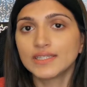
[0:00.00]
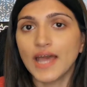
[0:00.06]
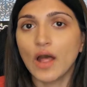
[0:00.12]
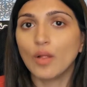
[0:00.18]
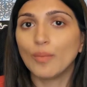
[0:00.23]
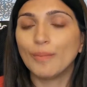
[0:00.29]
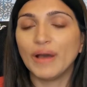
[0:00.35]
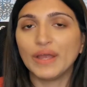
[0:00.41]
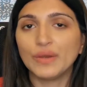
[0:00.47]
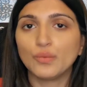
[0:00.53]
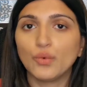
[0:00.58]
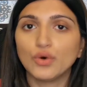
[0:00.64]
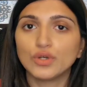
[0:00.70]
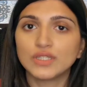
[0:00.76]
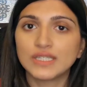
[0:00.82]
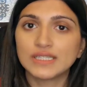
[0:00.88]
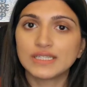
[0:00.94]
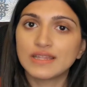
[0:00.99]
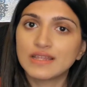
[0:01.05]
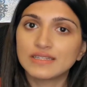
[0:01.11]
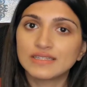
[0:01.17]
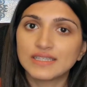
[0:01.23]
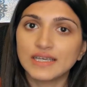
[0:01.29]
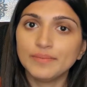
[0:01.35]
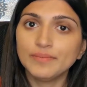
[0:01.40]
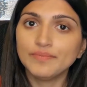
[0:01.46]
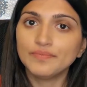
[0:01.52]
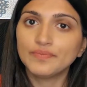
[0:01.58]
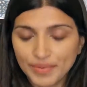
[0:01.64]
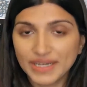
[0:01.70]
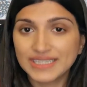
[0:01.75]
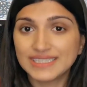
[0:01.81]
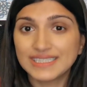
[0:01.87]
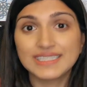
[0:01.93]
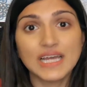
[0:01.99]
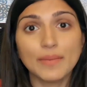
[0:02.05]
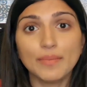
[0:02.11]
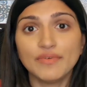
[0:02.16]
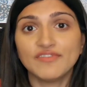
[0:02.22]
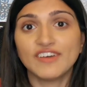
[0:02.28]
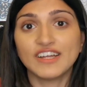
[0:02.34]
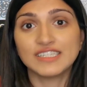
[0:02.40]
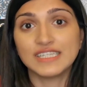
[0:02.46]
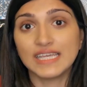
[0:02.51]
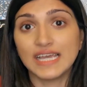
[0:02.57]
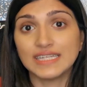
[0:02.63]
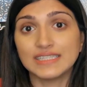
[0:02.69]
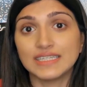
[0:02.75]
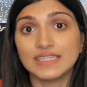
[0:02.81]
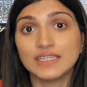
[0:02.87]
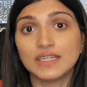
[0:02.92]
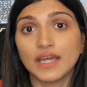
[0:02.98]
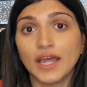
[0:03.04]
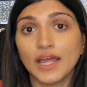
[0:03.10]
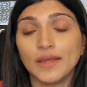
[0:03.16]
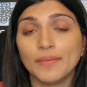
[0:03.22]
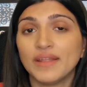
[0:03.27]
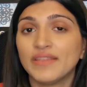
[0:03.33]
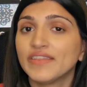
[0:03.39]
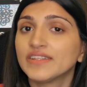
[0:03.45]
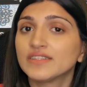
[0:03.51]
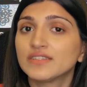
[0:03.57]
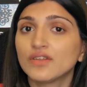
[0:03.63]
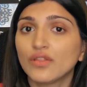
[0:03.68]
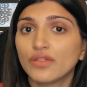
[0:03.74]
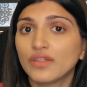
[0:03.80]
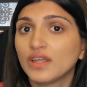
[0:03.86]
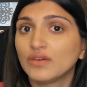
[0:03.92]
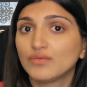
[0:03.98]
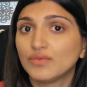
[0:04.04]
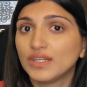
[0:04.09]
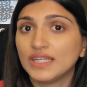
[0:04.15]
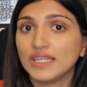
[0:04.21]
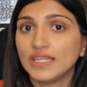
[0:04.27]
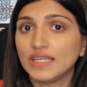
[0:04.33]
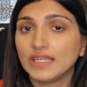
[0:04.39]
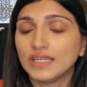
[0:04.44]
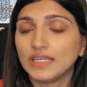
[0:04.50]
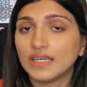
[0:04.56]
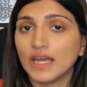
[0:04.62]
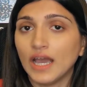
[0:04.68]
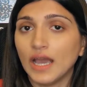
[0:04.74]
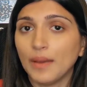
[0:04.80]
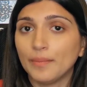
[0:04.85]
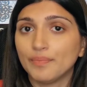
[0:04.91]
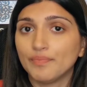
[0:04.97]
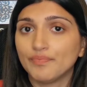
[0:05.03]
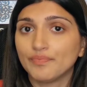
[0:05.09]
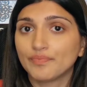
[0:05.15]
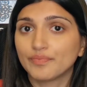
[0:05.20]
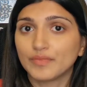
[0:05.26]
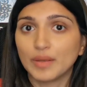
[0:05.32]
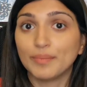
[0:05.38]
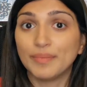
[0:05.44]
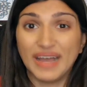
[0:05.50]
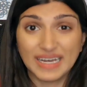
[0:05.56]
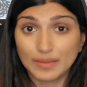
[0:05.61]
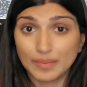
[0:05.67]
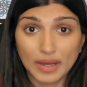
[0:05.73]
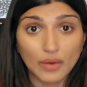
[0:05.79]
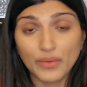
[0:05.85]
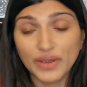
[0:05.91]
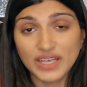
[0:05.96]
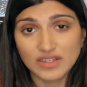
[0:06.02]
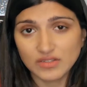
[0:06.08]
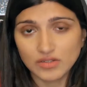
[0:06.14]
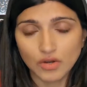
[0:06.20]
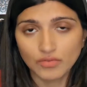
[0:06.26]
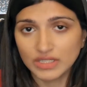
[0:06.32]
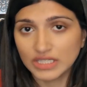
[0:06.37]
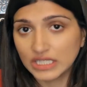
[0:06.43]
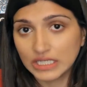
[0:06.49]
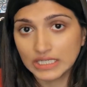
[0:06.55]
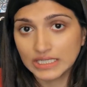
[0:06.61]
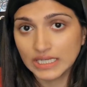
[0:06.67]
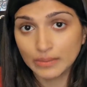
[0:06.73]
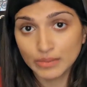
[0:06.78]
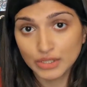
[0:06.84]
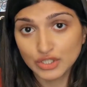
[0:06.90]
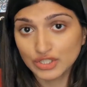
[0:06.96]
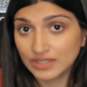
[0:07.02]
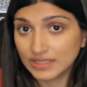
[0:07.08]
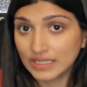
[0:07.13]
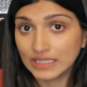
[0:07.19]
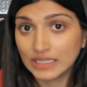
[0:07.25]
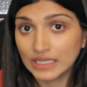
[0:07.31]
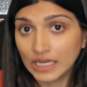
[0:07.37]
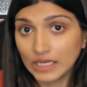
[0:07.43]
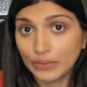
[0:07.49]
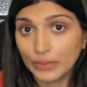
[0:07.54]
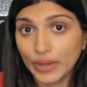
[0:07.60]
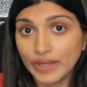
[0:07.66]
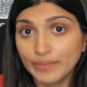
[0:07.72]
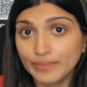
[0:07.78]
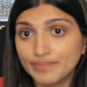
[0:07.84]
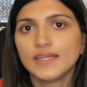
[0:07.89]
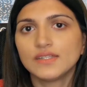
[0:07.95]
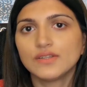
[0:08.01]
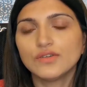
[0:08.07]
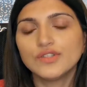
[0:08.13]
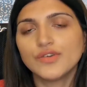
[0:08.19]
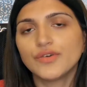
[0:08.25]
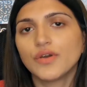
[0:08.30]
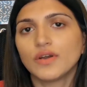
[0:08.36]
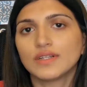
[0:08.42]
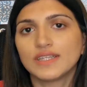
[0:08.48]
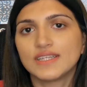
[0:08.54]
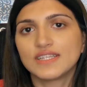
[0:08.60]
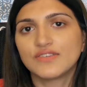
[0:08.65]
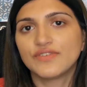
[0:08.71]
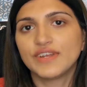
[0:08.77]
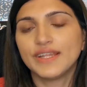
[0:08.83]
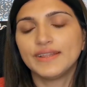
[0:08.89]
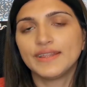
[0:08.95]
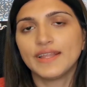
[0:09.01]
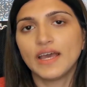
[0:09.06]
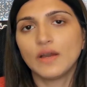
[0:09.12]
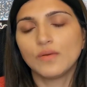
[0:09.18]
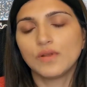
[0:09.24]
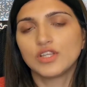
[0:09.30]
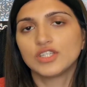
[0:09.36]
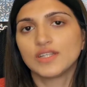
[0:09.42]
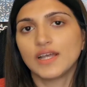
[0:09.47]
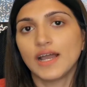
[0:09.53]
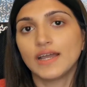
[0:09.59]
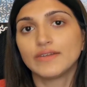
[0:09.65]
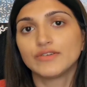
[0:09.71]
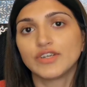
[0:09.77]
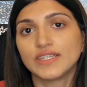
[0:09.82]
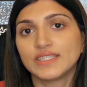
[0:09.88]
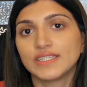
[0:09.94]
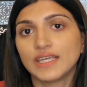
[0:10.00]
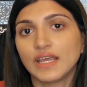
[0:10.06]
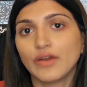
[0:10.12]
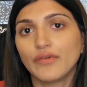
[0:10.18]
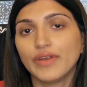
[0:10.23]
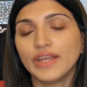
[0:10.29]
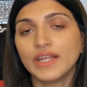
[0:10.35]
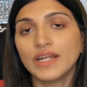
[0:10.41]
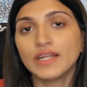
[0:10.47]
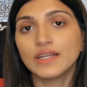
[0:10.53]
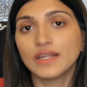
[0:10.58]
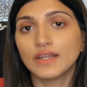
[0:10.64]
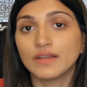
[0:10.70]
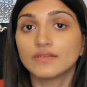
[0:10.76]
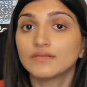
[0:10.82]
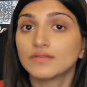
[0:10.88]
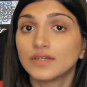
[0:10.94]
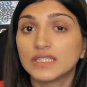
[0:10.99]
to help bind water to the skin, but it's a type of fatty acid, and there's nothing really bad about it. It's not really going to damage your skin in any way. It's also got glycerin in there, which is a hydrating ingredient, and